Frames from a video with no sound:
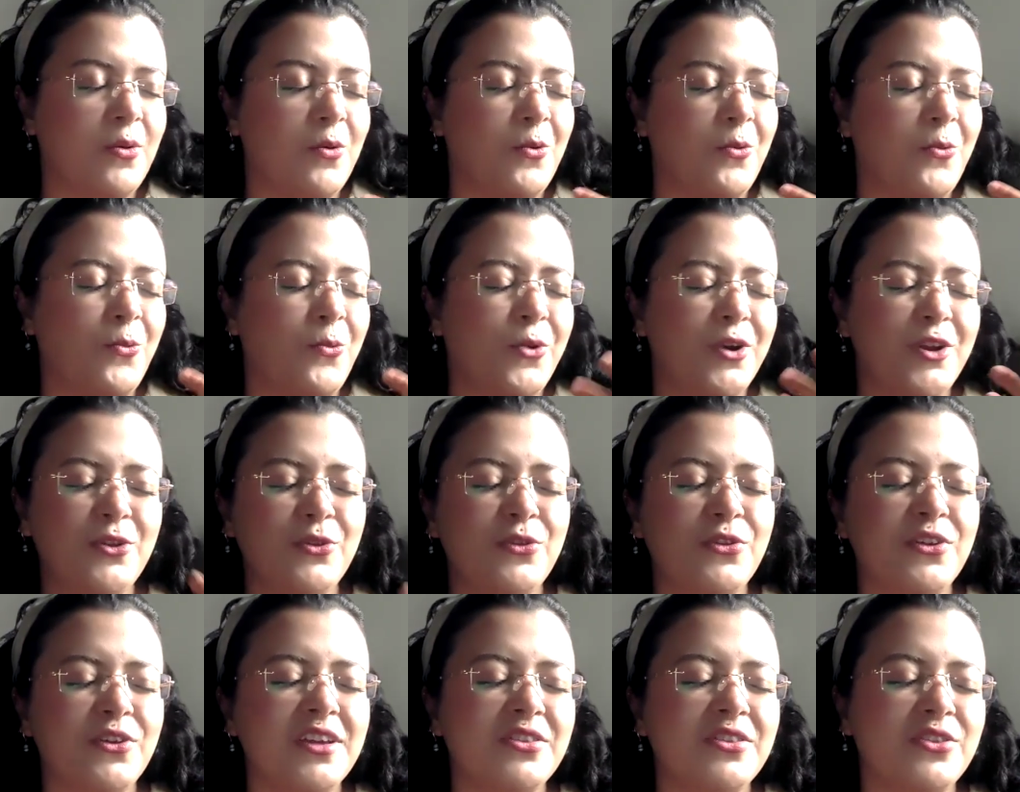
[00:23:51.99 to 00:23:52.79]
What do you
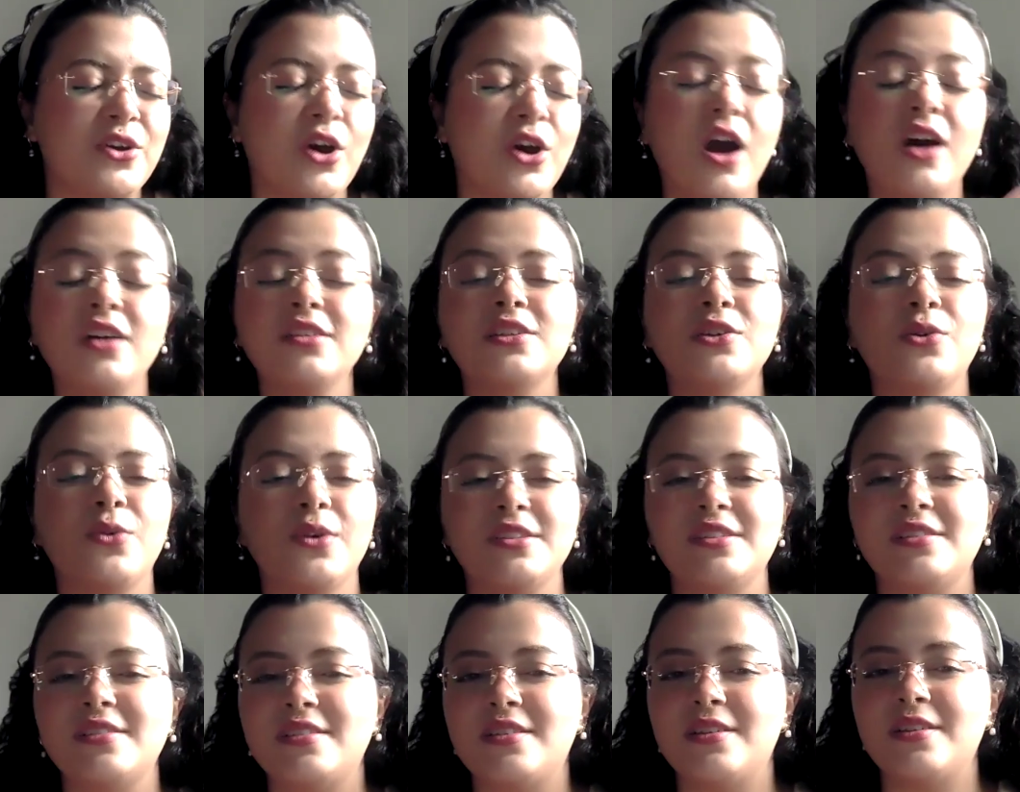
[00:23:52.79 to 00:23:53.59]
think the
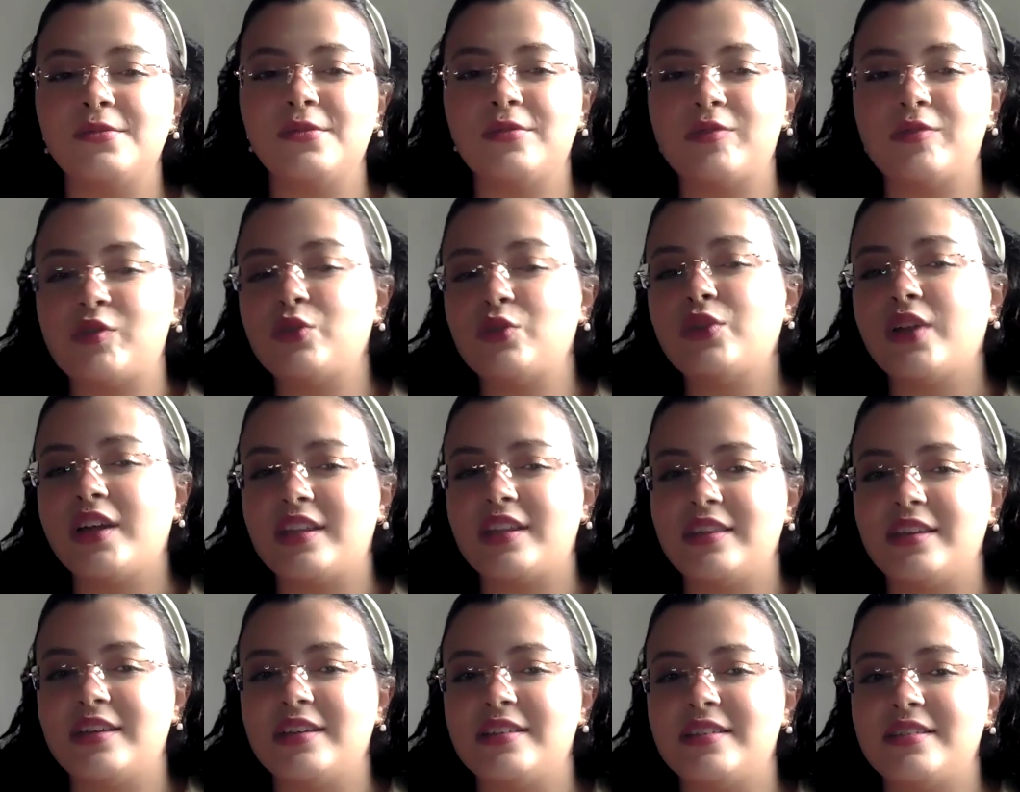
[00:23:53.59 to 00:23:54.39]
consequences of a view
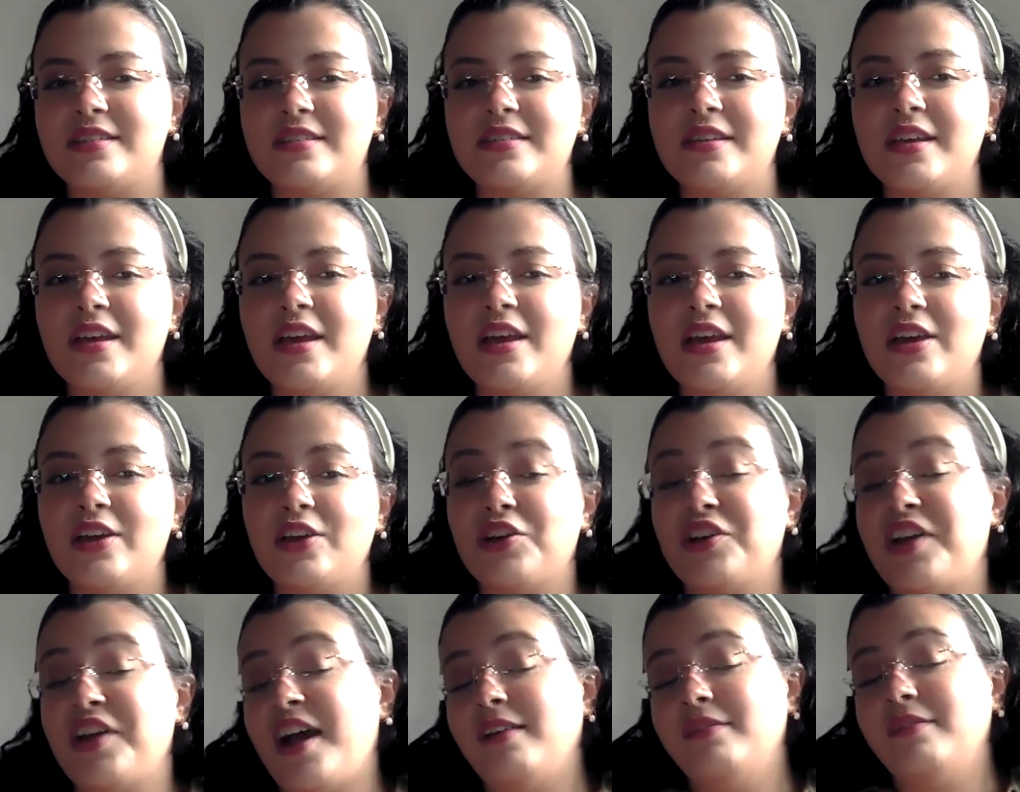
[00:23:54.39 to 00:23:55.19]
like this
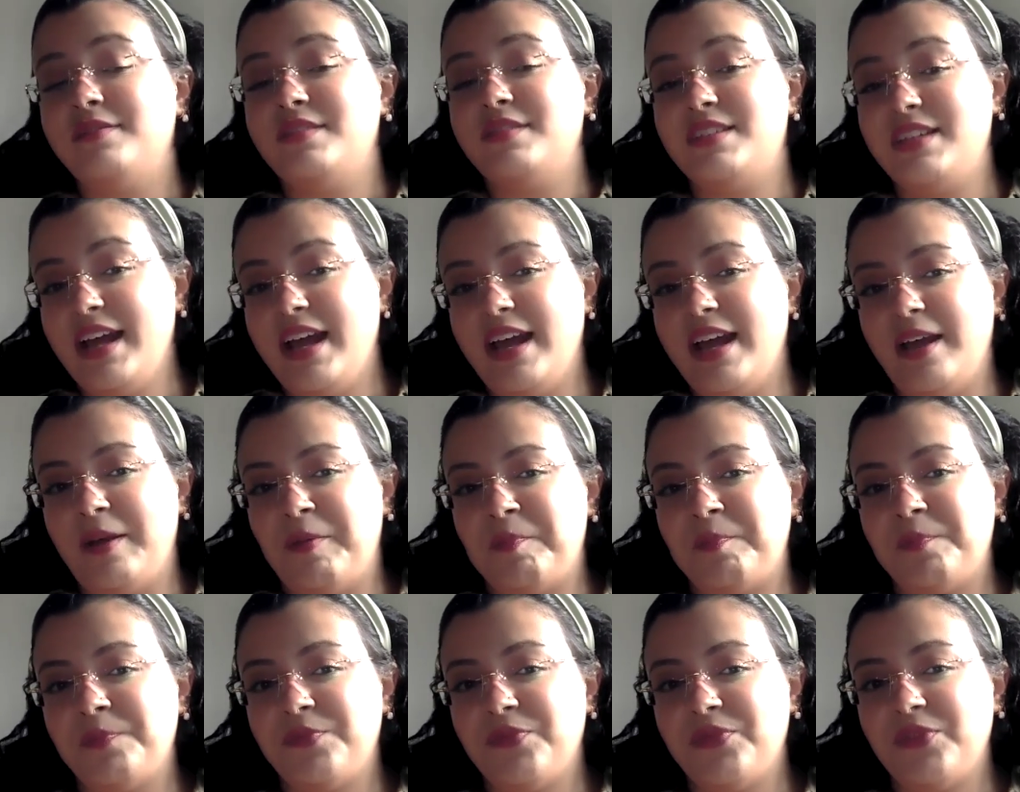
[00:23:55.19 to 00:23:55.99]
could have today,
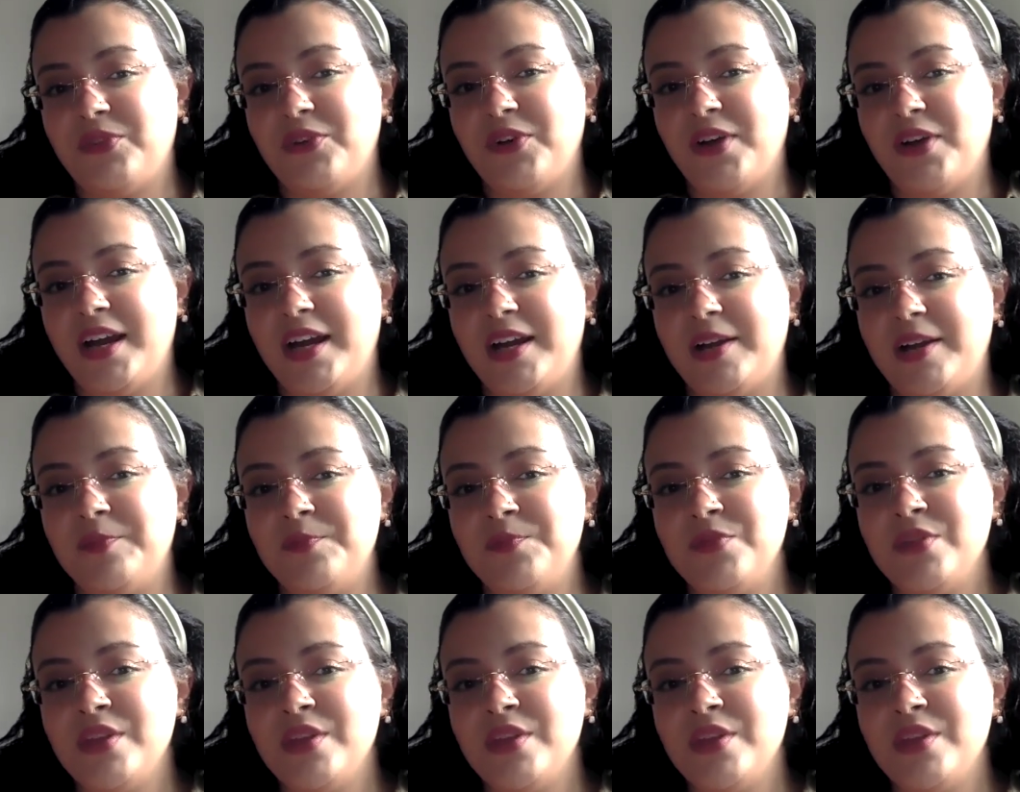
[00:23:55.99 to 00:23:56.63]
right?